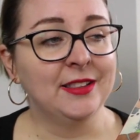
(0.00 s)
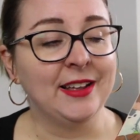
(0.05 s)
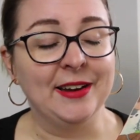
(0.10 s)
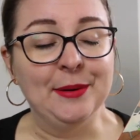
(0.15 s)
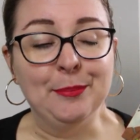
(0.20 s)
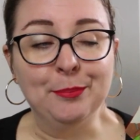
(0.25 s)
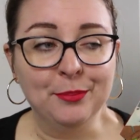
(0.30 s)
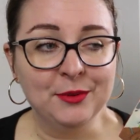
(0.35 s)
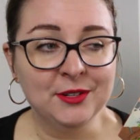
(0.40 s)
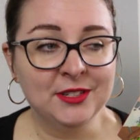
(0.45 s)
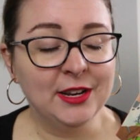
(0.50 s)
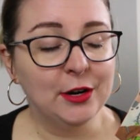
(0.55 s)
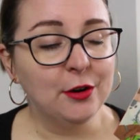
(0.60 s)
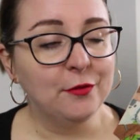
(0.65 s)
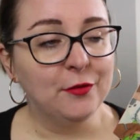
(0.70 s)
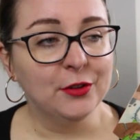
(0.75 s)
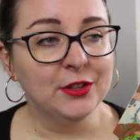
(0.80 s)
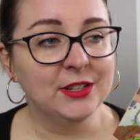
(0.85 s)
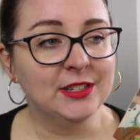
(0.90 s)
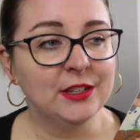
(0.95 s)
They set
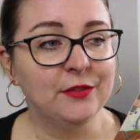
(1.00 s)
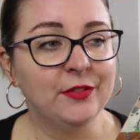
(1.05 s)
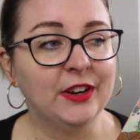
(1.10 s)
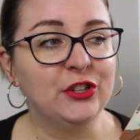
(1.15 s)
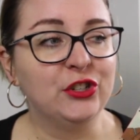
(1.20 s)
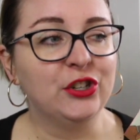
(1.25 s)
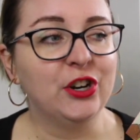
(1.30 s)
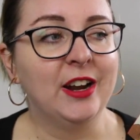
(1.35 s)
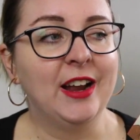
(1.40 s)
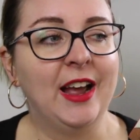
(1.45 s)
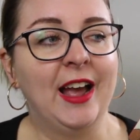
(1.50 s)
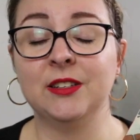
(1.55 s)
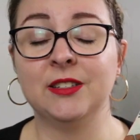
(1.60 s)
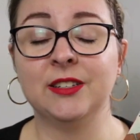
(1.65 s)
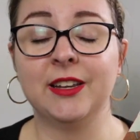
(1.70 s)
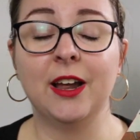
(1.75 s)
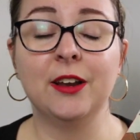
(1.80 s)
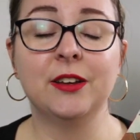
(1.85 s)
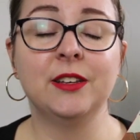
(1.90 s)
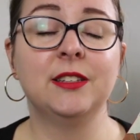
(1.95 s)
off on this adventure and
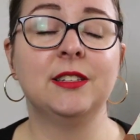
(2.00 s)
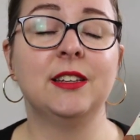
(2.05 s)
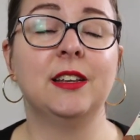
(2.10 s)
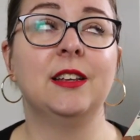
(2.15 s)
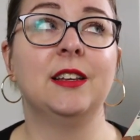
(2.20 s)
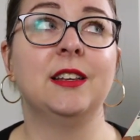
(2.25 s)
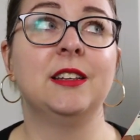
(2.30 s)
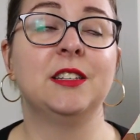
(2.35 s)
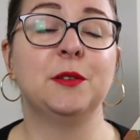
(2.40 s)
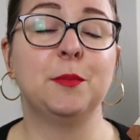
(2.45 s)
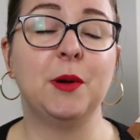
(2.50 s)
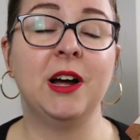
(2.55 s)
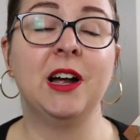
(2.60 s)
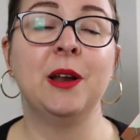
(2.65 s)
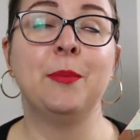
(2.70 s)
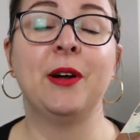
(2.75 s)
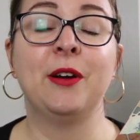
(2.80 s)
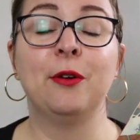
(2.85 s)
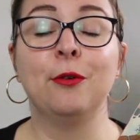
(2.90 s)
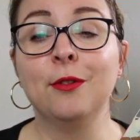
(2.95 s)
Scout is
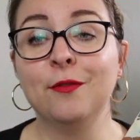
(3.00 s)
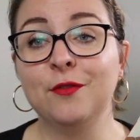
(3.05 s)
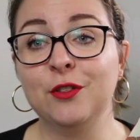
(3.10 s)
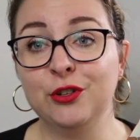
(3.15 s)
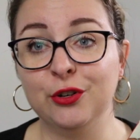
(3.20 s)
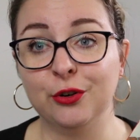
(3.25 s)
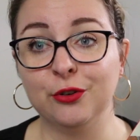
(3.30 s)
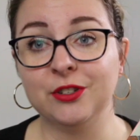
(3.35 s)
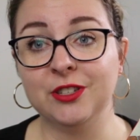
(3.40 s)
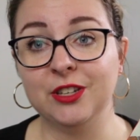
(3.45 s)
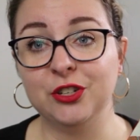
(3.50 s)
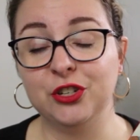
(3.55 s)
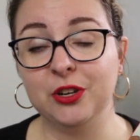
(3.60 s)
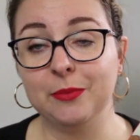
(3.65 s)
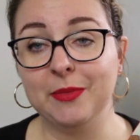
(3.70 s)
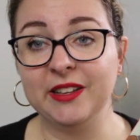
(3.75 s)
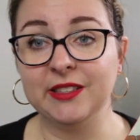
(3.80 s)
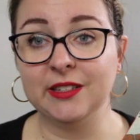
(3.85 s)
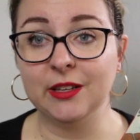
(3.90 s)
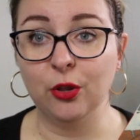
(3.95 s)
inspired by all of the dogs that she
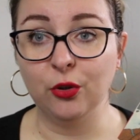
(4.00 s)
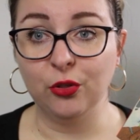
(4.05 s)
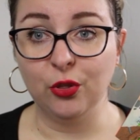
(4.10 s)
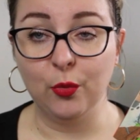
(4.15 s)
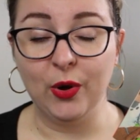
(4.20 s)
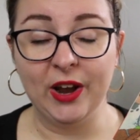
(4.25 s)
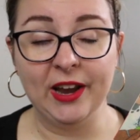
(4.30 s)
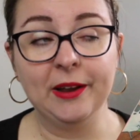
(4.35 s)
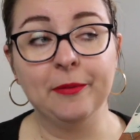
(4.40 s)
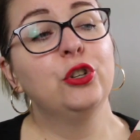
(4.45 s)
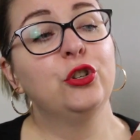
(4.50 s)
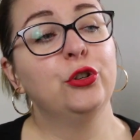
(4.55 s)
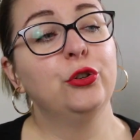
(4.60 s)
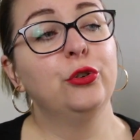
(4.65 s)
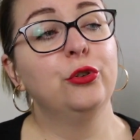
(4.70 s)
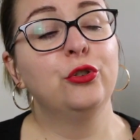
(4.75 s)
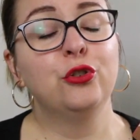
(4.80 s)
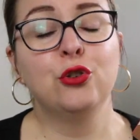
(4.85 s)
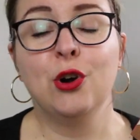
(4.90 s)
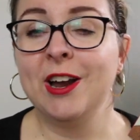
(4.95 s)
meets along the way
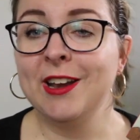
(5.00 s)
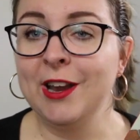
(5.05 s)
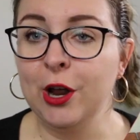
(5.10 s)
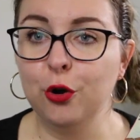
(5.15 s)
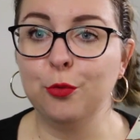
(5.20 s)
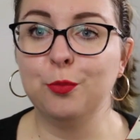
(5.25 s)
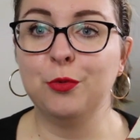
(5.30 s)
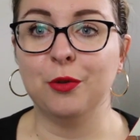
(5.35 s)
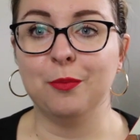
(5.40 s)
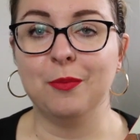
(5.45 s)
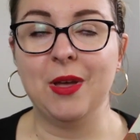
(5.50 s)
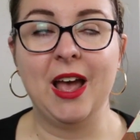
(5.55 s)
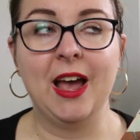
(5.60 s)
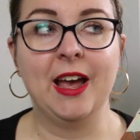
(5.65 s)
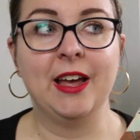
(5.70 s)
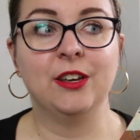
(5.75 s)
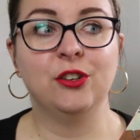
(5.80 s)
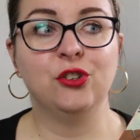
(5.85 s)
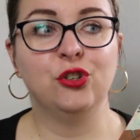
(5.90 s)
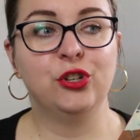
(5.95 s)
to try and help them,
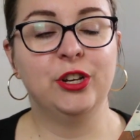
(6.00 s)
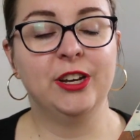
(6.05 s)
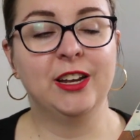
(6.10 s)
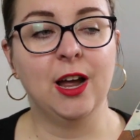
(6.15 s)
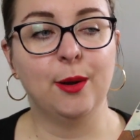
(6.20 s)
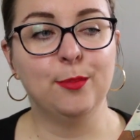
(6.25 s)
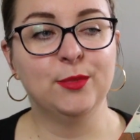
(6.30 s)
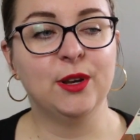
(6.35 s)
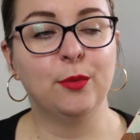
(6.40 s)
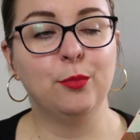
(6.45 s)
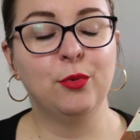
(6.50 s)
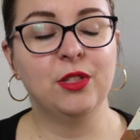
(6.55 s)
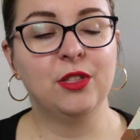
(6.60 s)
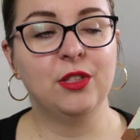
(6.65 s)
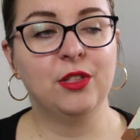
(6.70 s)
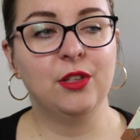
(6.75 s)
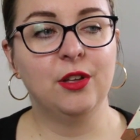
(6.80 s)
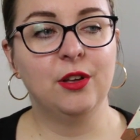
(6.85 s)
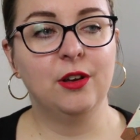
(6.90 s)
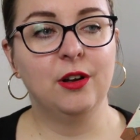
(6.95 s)
and she comes up with
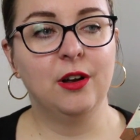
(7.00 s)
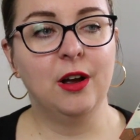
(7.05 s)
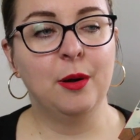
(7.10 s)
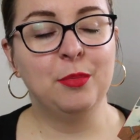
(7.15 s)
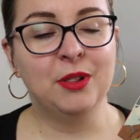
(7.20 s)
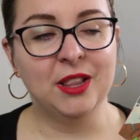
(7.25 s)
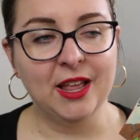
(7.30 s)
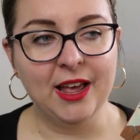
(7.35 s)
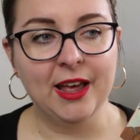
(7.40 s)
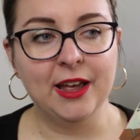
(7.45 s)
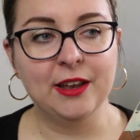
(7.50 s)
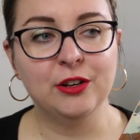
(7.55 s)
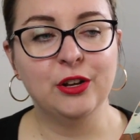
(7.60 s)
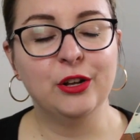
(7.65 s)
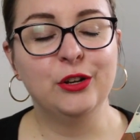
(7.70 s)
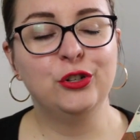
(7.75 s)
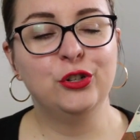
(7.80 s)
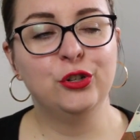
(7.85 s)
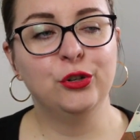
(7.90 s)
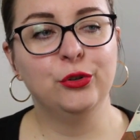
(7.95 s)
a plan
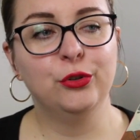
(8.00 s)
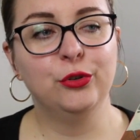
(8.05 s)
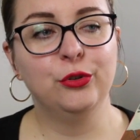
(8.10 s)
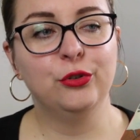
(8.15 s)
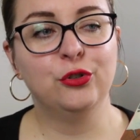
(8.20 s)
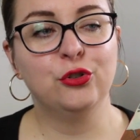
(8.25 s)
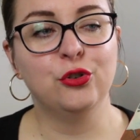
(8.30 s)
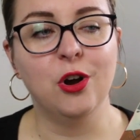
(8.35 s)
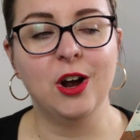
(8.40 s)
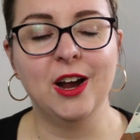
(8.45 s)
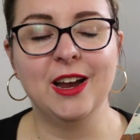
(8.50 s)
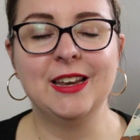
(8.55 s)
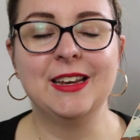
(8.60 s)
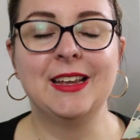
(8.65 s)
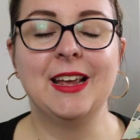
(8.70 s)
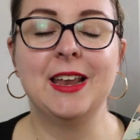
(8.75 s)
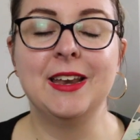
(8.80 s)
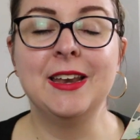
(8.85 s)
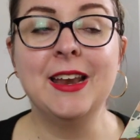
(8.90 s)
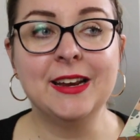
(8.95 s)
to try and
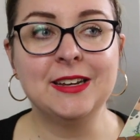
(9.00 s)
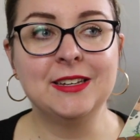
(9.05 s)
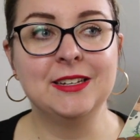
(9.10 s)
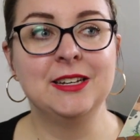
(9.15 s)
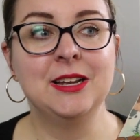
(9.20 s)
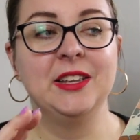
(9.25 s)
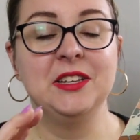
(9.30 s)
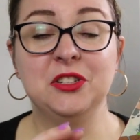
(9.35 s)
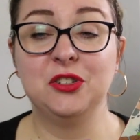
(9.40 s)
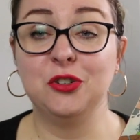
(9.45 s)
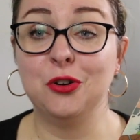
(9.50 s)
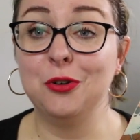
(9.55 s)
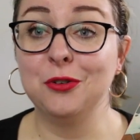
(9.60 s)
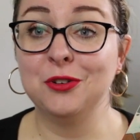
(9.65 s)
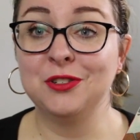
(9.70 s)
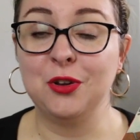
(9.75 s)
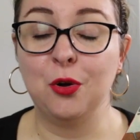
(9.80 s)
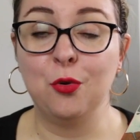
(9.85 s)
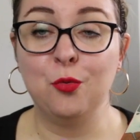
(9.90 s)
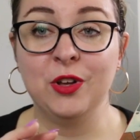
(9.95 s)
connect these
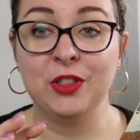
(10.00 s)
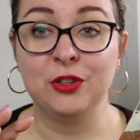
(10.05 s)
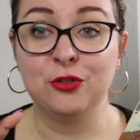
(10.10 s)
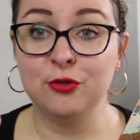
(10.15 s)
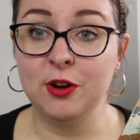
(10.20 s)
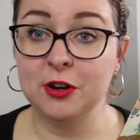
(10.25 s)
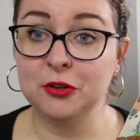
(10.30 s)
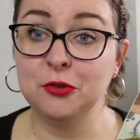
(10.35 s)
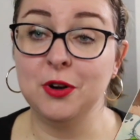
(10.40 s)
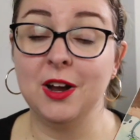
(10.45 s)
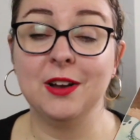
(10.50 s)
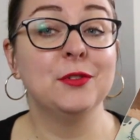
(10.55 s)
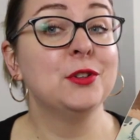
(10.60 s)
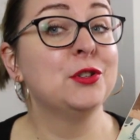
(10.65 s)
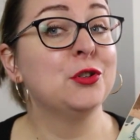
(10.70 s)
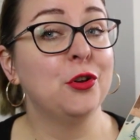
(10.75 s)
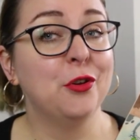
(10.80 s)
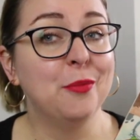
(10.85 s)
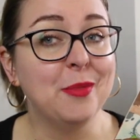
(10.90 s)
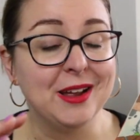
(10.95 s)
dogs with truck
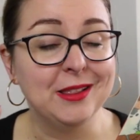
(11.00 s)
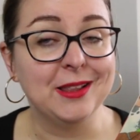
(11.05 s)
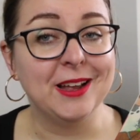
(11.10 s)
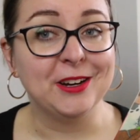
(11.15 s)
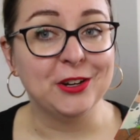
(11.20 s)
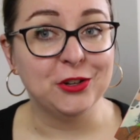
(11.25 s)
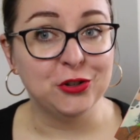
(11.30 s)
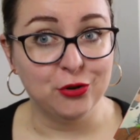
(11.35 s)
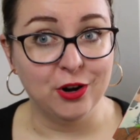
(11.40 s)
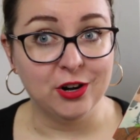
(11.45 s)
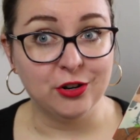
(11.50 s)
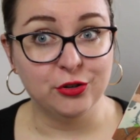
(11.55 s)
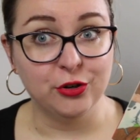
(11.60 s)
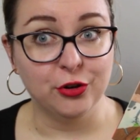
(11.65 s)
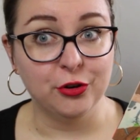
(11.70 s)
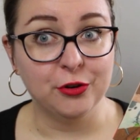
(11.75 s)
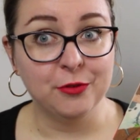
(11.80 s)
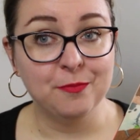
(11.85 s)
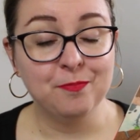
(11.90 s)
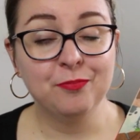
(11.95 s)
drivers who might like a truck
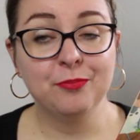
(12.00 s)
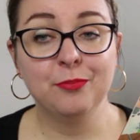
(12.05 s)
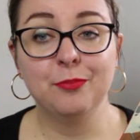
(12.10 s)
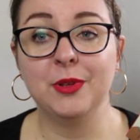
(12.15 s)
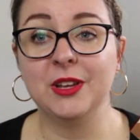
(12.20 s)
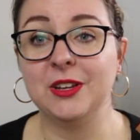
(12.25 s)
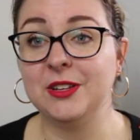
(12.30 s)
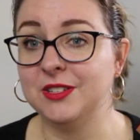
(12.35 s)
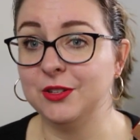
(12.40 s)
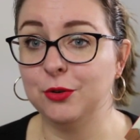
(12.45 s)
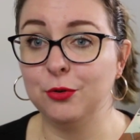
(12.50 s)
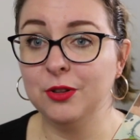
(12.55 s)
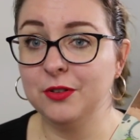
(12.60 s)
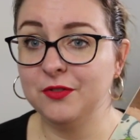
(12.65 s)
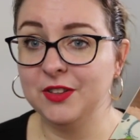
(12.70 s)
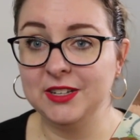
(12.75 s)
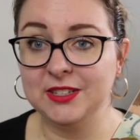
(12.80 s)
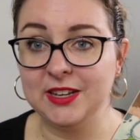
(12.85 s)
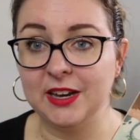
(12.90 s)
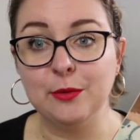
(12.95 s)
dog, because all of
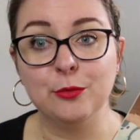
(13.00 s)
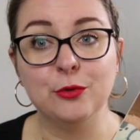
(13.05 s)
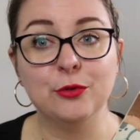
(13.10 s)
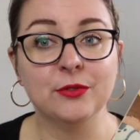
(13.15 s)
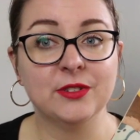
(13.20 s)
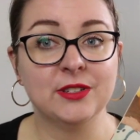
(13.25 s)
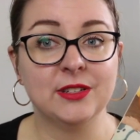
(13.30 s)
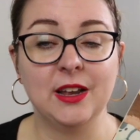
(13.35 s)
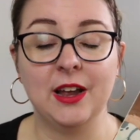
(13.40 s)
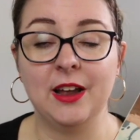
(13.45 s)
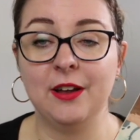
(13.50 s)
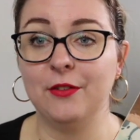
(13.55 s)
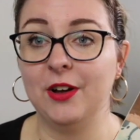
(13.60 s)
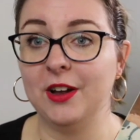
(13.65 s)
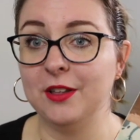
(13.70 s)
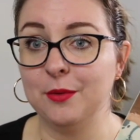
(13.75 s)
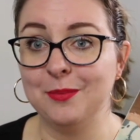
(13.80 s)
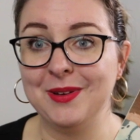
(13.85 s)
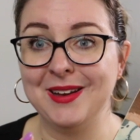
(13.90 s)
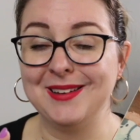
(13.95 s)
these animals have
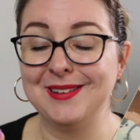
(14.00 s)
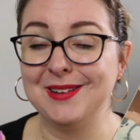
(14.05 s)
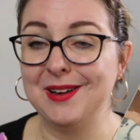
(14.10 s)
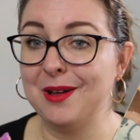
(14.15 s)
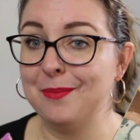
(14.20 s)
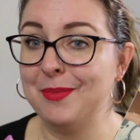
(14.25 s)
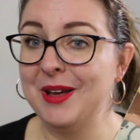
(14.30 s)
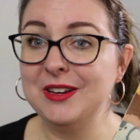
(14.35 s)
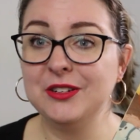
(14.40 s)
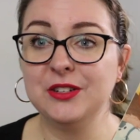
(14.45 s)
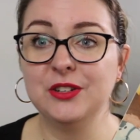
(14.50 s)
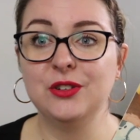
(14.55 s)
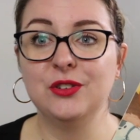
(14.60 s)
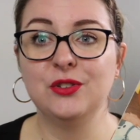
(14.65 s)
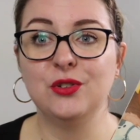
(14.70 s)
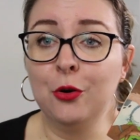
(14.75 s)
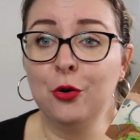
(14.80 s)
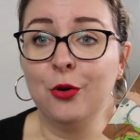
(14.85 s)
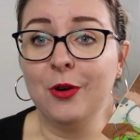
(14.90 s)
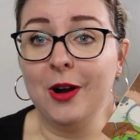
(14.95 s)
either been
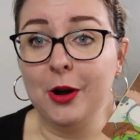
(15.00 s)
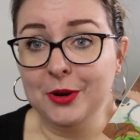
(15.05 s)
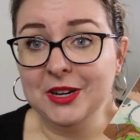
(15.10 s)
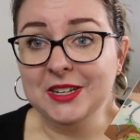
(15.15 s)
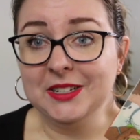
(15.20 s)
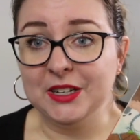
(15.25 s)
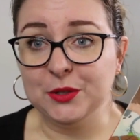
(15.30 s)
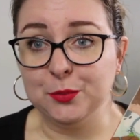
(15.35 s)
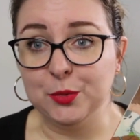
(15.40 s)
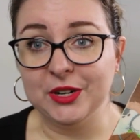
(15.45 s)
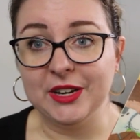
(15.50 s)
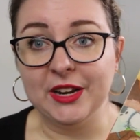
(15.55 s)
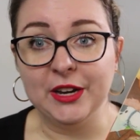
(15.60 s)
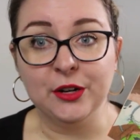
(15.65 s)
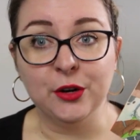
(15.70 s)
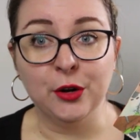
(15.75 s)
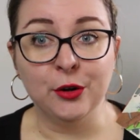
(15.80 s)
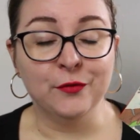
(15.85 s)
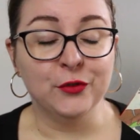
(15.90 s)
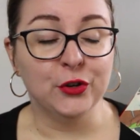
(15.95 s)
abandoned or are in desperate
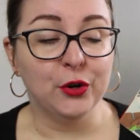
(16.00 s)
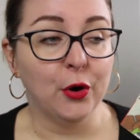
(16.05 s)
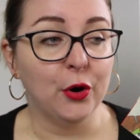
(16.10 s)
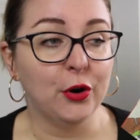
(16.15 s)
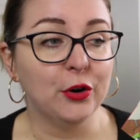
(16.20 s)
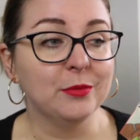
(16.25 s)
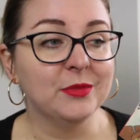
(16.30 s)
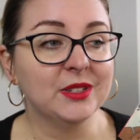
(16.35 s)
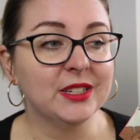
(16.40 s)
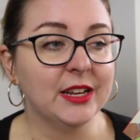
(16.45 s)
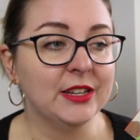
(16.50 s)
need of new homes.